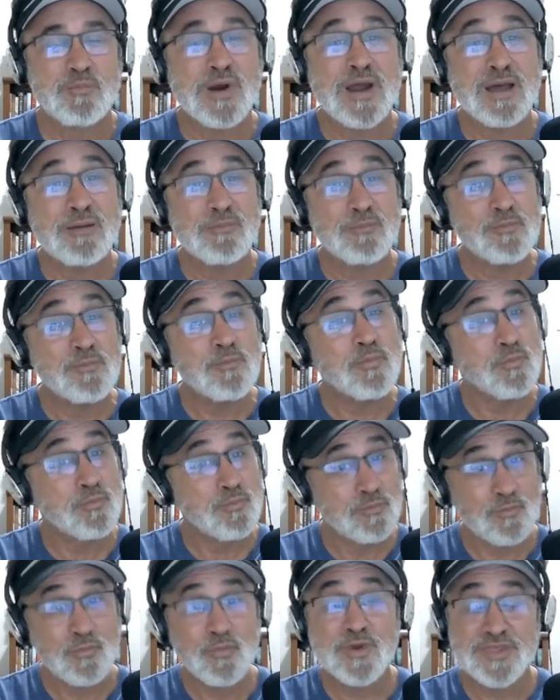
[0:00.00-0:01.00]
Problem
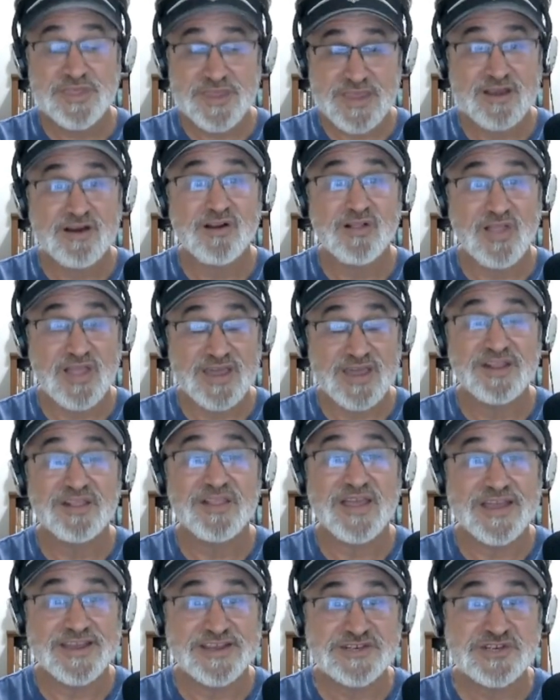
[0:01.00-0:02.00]
with Carolina
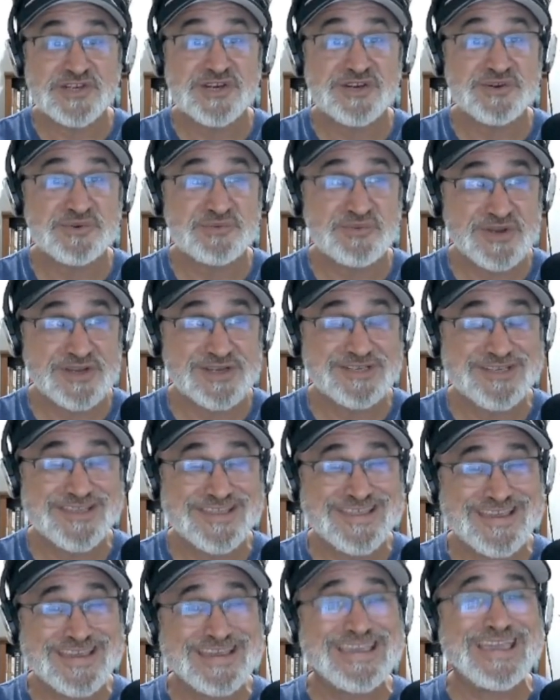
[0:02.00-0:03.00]
last year was
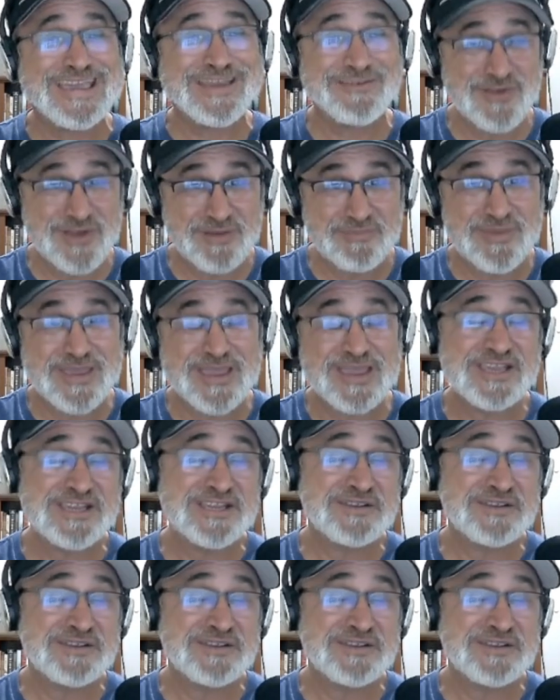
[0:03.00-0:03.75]
they gave up